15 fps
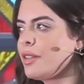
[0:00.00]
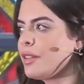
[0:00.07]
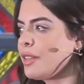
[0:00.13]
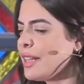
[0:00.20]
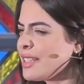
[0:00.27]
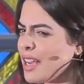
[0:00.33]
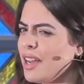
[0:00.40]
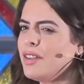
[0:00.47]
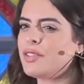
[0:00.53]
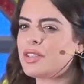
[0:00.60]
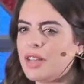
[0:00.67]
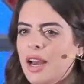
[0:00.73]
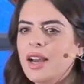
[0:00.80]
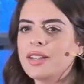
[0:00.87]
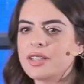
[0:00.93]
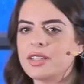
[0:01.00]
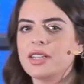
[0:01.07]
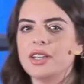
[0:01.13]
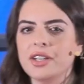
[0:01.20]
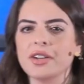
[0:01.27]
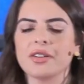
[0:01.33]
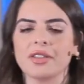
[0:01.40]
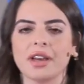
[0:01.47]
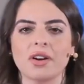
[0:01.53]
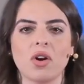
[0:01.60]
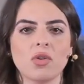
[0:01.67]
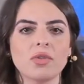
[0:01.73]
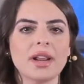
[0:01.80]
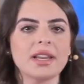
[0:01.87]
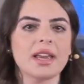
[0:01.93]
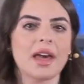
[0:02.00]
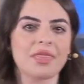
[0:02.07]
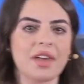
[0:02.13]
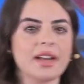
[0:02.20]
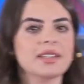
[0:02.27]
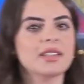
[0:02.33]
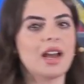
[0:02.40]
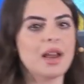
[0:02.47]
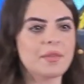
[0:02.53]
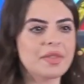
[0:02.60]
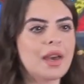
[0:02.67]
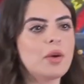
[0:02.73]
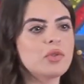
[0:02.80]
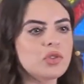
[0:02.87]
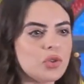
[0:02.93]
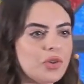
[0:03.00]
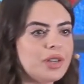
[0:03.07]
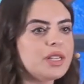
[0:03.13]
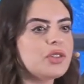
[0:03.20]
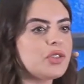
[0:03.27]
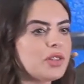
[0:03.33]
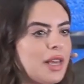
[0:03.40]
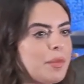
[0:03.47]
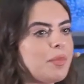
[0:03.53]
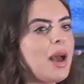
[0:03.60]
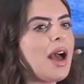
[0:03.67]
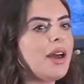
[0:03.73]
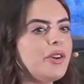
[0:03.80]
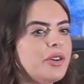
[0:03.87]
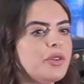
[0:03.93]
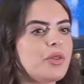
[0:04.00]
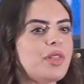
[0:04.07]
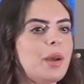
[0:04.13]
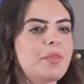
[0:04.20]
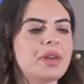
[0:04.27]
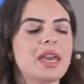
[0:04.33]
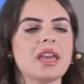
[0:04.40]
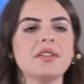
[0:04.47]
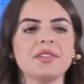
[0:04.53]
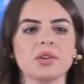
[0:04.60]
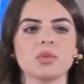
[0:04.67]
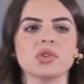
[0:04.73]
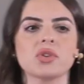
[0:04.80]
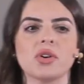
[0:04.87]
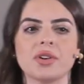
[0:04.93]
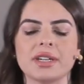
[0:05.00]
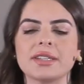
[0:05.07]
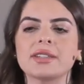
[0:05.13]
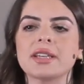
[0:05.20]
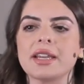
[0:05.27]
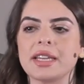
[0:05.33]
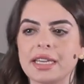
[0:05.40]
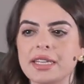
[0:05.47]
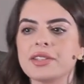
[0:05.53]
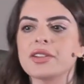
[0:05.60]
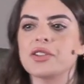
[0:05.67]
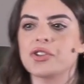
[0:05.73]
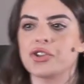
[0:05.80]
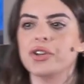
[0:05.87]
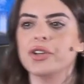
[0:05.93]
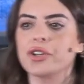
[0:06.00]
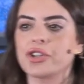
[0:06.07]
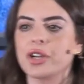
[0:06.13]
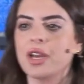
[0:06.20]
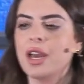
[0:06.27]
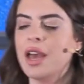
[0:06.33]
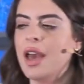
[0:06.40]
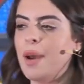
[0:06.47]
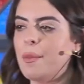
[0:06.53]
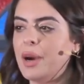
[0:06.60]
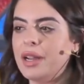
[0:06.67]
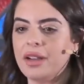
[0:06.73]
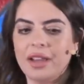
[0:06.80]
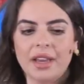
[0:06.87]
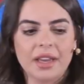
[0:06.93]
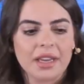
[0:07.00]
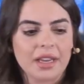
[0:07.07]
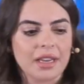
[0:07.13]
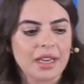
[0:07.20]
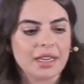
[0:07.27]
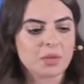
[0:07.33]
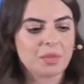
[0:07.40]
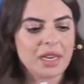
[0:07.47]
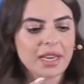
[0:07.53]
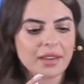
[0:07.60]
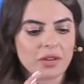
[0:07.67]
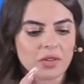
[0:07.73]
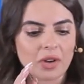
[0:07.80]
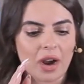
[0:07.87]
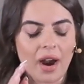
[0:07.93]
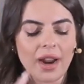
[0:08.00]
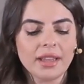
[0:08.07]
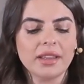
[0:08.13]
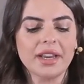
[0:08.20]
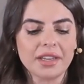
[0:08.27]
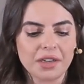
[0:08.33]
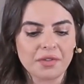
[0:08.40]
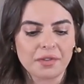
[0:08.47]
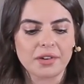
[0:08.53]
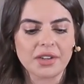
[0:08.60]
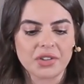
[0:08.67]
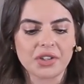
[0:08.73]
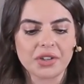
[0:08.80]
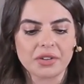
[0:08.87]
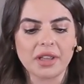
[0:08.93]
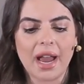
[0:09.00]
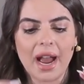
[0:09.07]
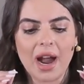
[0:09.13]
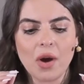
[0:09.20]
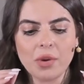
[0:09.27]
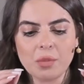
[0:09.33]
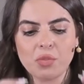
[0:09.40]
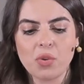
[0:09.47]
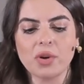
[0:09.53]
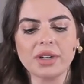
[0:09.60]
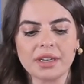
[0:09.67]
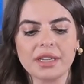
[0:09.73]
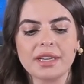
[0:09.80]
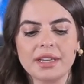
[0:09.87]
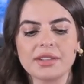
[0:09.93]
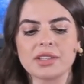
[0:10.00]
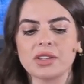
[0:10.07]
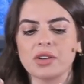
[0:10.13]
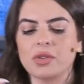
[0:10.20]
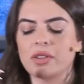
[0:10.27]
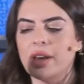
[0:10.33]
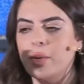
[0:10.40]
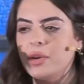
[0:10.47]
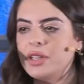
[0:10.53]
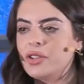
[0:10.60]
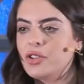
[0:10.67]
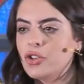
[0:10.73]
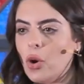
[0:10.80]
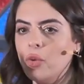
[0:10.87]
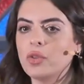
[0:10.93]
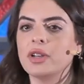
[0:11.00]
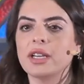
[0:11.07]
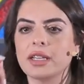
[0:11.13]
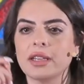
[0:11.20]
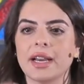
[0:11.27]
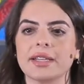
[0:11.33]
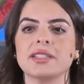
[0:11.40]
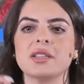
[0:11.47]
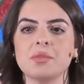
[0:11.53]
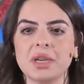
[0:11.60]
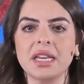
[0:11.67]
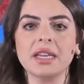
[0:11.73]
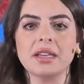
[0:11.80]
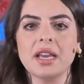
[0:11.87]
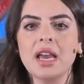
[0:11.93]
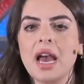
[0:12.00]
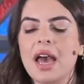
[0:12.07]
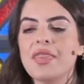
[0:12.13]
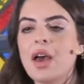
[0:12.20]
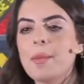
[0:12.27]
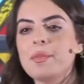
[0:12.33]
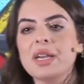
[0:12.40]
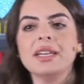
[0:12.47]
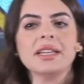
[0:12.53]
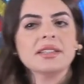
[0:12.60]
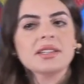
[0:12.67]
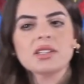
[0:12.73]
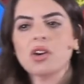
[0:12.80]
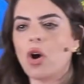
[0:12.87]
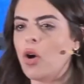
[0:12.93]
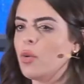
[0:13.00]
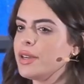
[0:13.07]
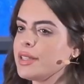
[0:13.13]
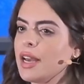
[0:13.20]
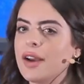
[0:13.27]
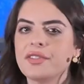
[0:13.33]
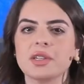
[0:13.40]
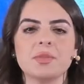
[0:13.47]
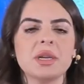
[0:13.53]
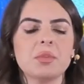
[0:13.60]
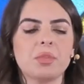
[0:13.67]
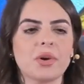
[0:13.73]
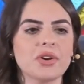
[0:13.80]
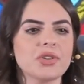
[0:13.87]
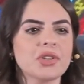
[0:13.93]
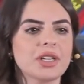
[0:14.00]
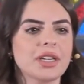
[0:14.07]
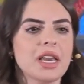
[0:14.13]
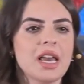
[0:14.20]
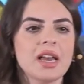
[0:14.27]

That's kind of sad to hear that already at that time, that was already, that pattern or that behavior was already setting into the church. But it's being highlighted for us here how important it is that we don't neglect to meet. And that meeting doesn't always have to be in person.